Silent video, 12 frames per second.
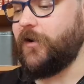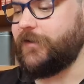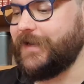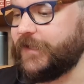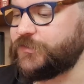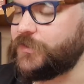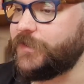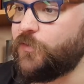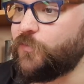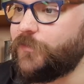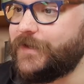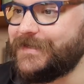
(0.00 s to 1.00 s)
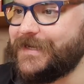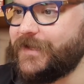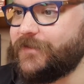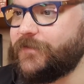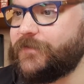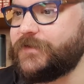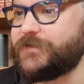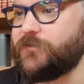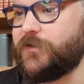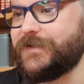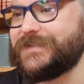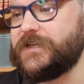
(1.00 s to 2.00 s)
are naturally already in the
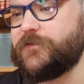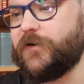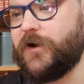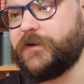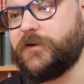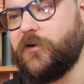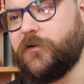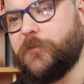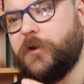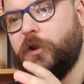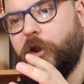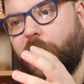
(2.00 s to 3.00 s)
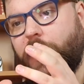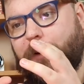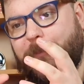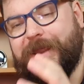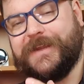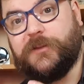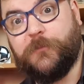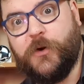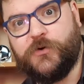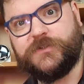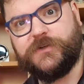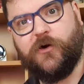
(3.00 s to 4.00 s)
thistle, and see if I can't uh, make the
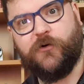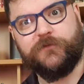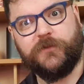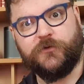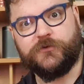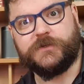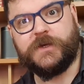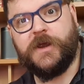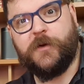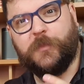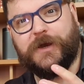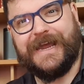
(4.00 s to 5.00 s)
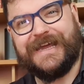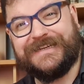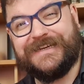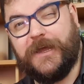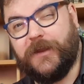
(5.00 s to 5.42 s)
most of those by adding